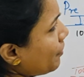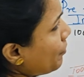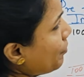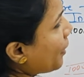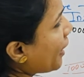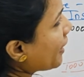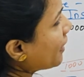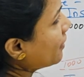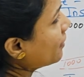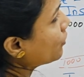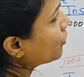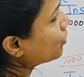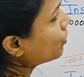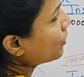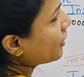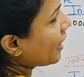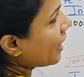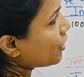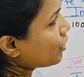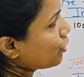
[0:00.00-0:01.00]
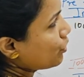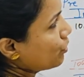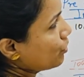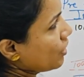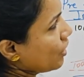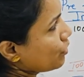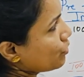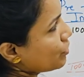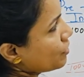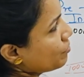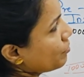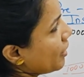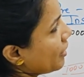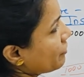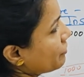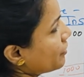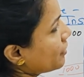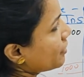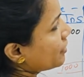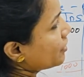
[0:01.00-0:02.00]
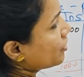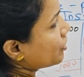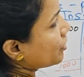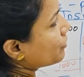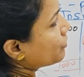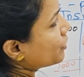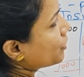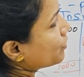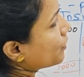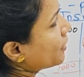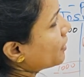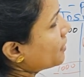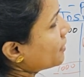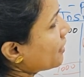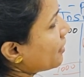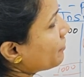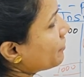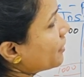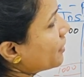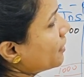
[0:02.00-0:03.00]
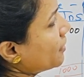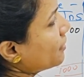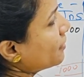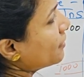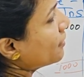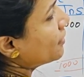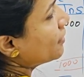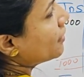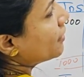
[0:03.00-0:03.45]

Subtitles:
buy 2 cash 2000, buy furniture. Which one is heavier?